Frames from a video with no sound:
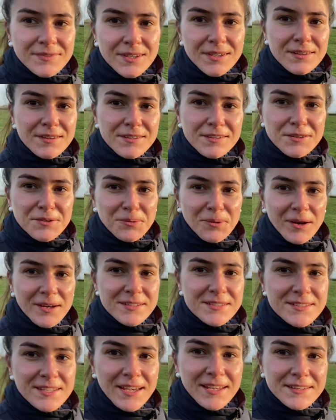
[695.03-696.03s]
This is what I
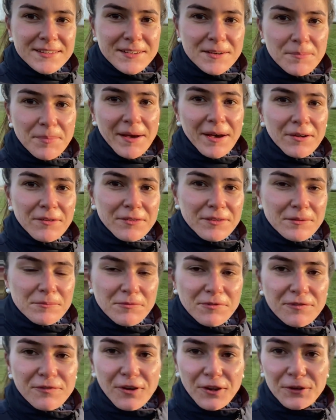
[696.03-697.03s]
said about them
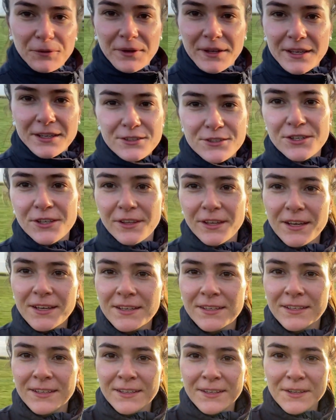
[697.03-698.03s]
following each other.
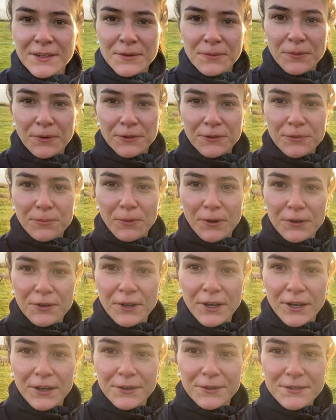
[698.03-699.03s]
Once one
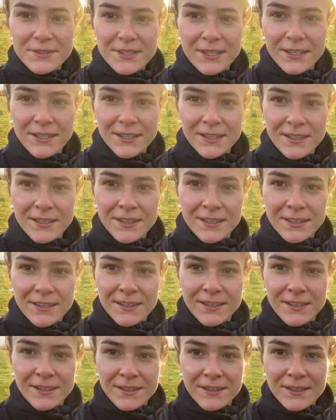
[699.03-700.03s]
goes,
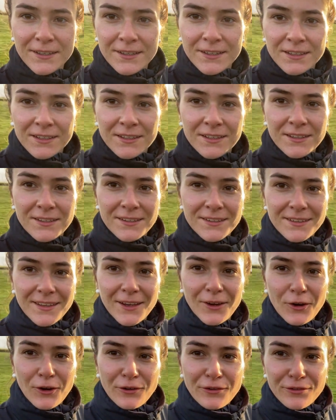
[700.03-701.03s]
they
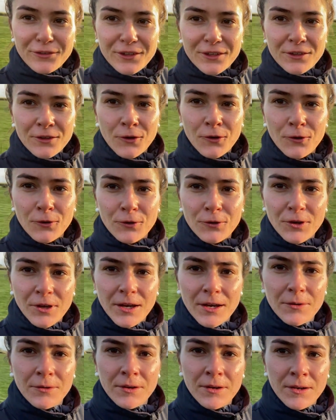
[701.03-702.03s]
often all go.